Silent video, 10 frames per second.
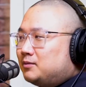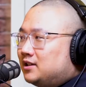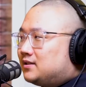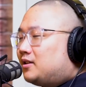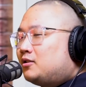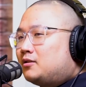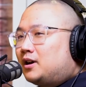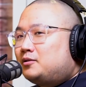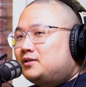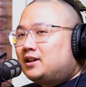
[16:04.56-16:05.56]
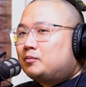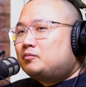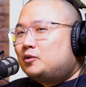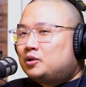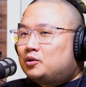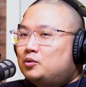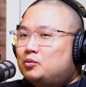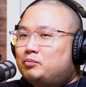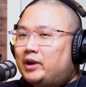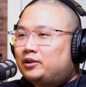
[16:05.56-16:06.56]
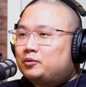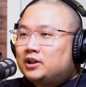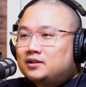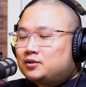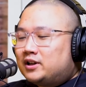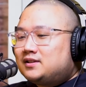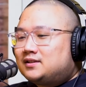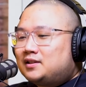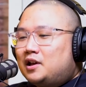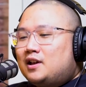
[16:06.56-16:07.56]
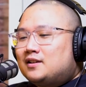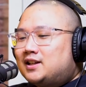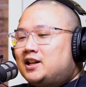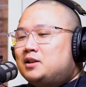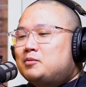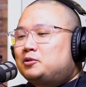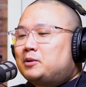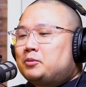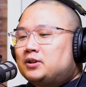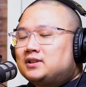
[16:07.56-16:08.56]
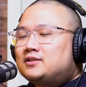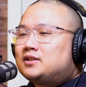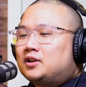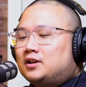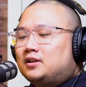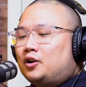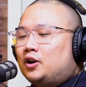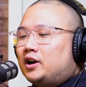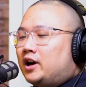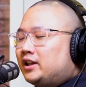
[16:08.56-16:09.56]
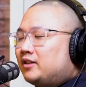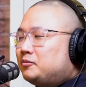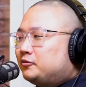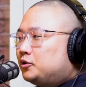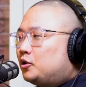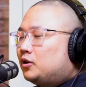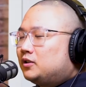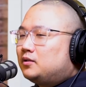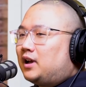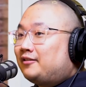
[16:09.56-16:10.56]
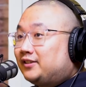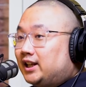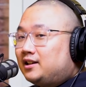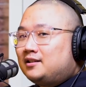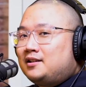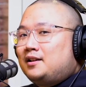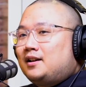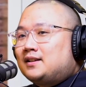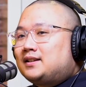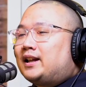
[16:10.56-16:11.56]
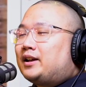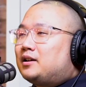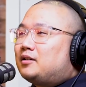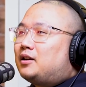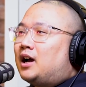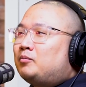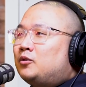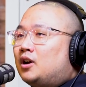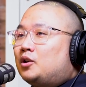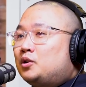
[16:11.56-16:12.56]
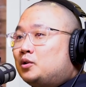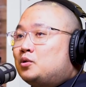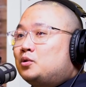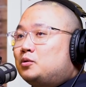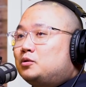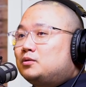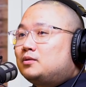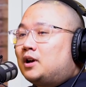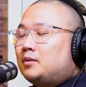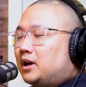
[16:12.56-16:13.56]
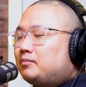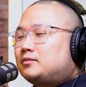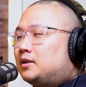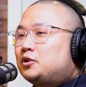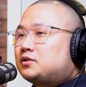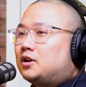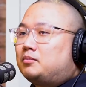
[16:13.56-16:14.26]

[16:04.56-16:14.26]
or something?" It's like, "Oh, I don't think I'm gonna go back to work." So I just sent an email to my bosses, or I gave him a phone call after that. I said like, "I'm not gonna go. I'm gonna